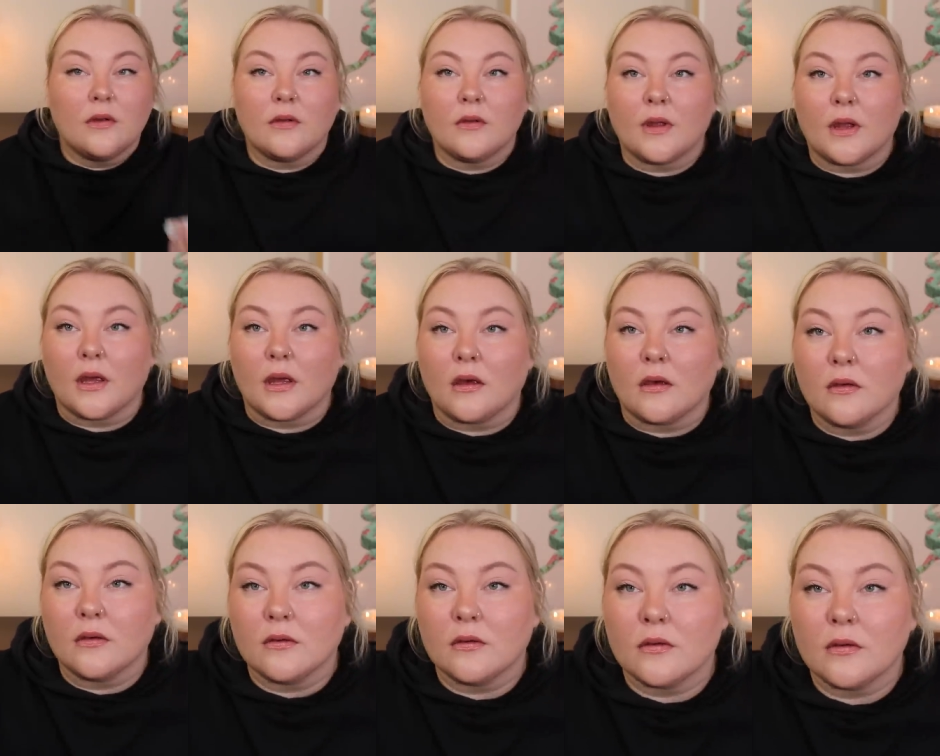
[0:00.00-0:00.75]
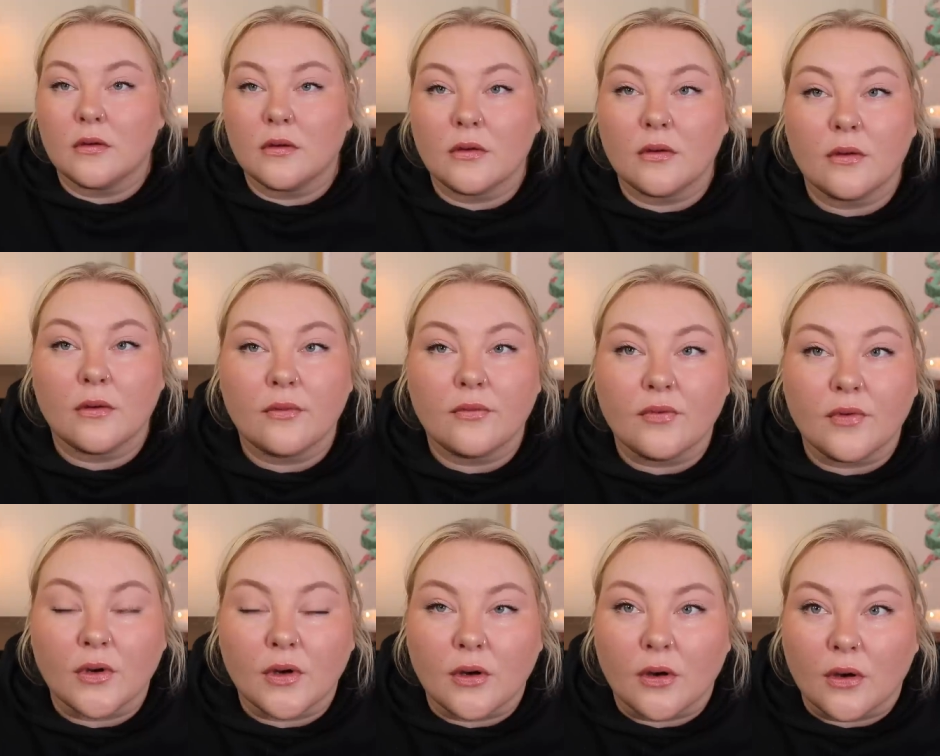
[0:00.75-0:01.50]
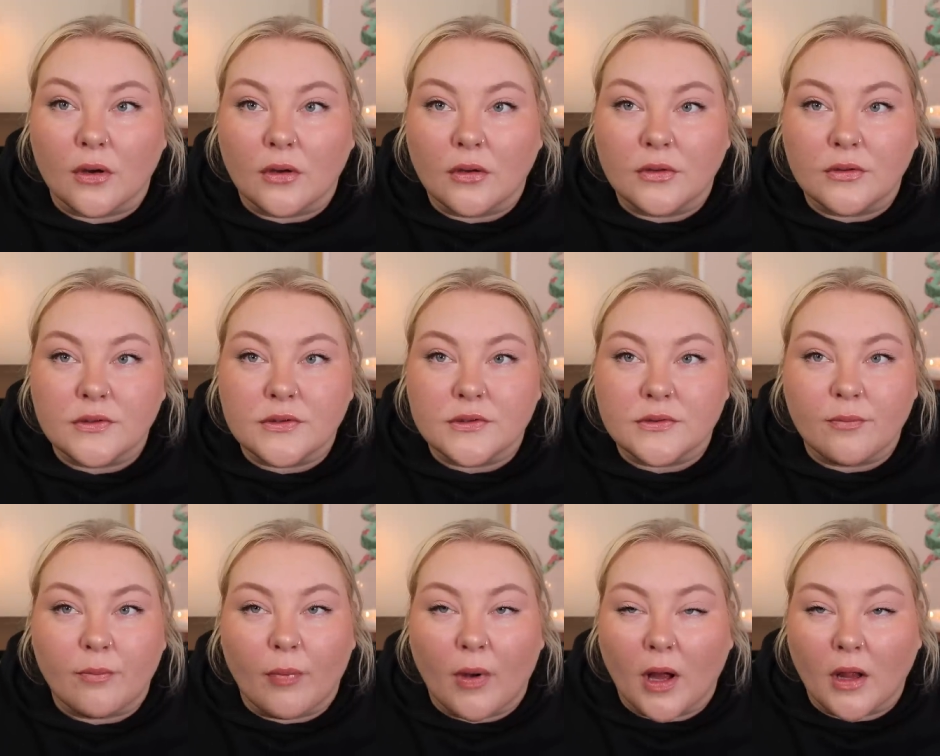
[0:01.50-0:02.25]
like for a girl who's
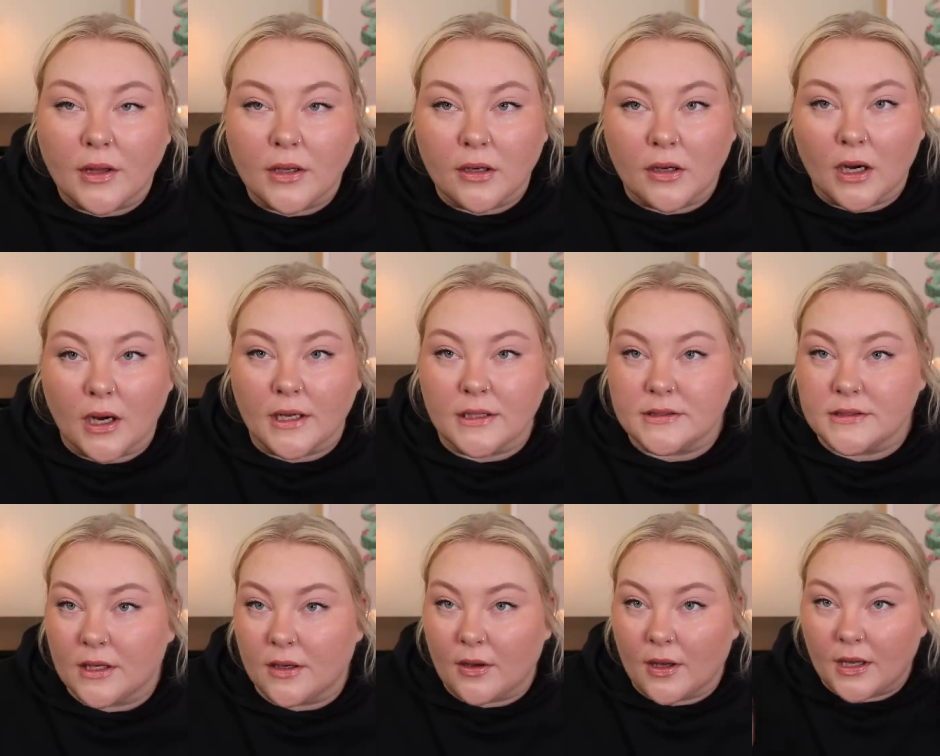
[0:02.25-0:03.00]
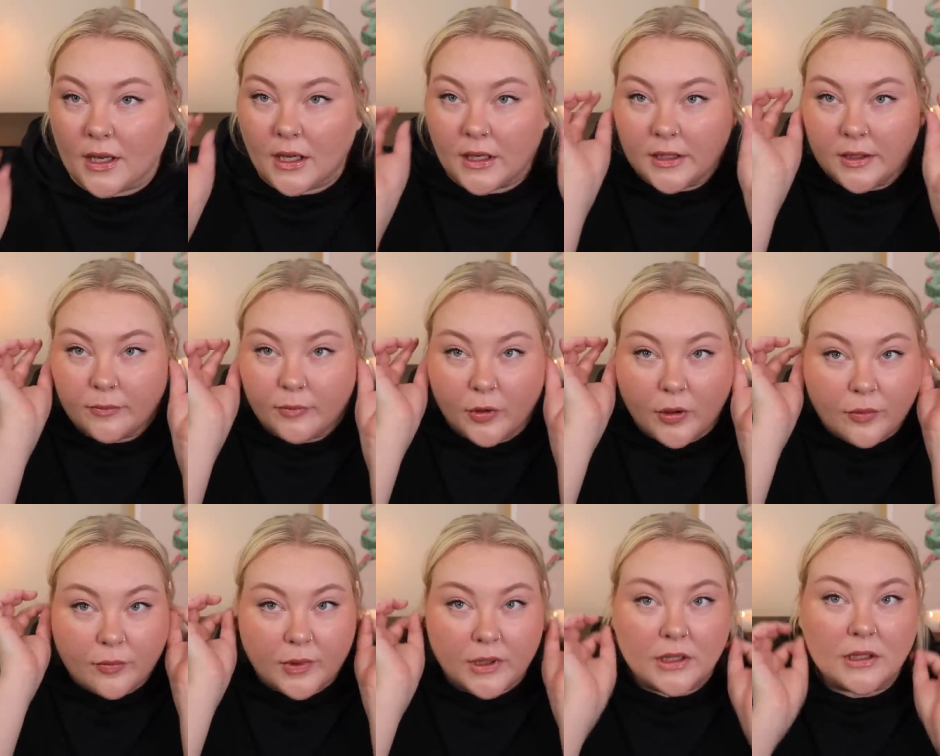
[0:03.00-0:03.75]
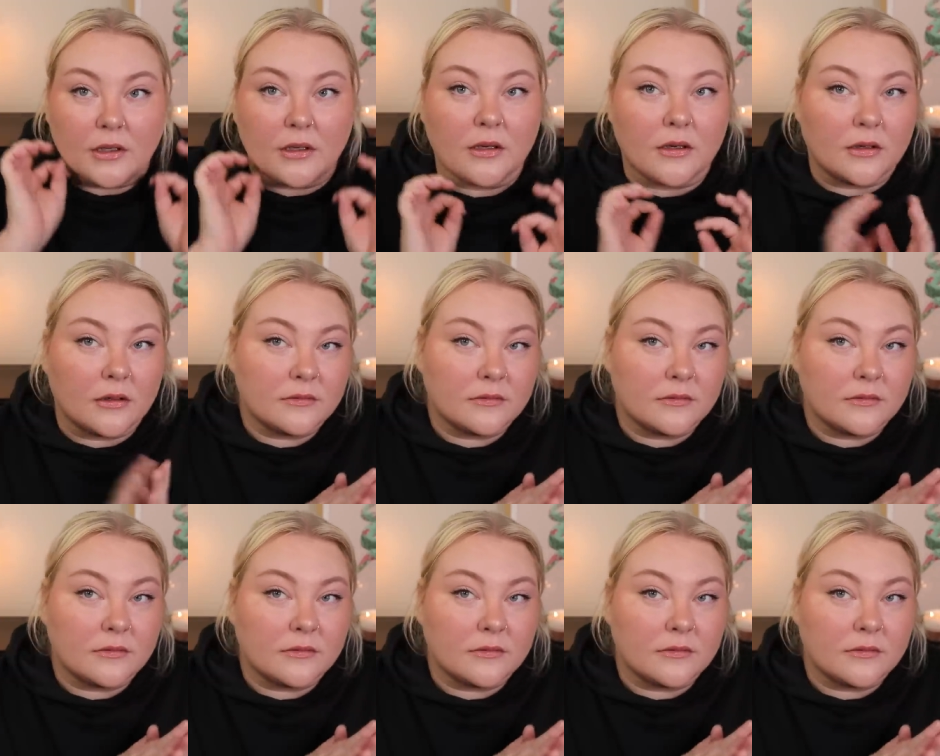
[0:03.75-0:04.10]
bawling her eyes out at any moment.